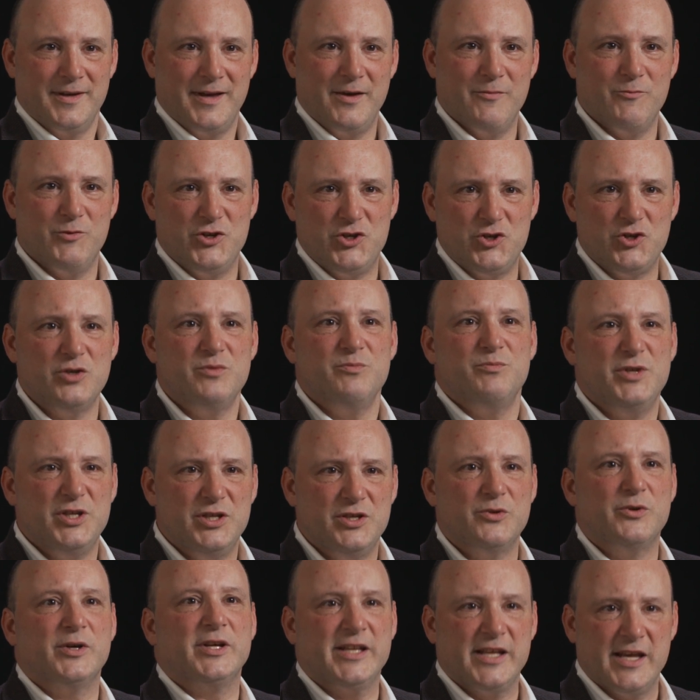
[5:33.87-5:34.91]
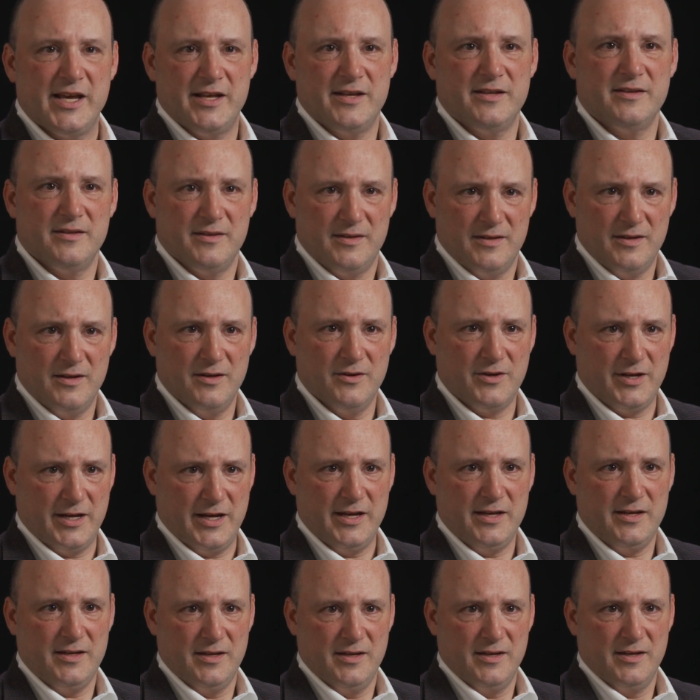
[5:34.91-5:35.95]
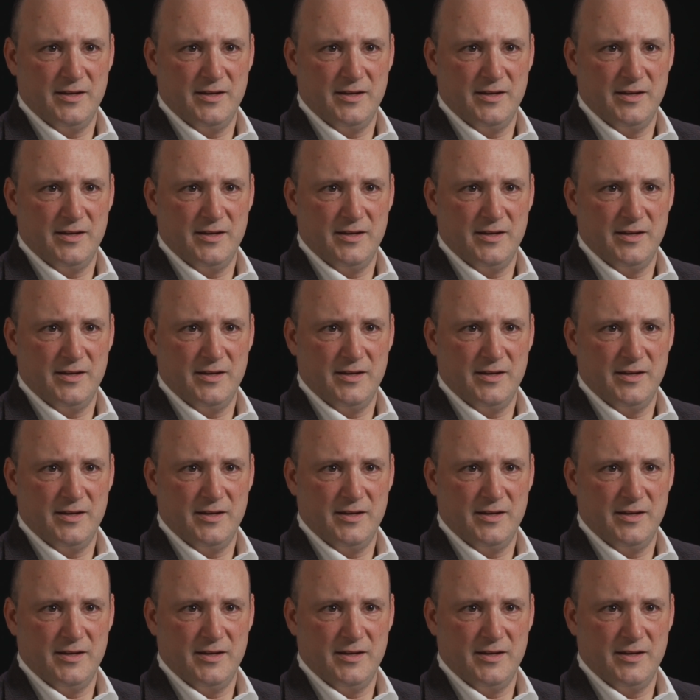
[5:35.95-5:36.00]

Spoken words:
And we shouldn't be doing that, okay?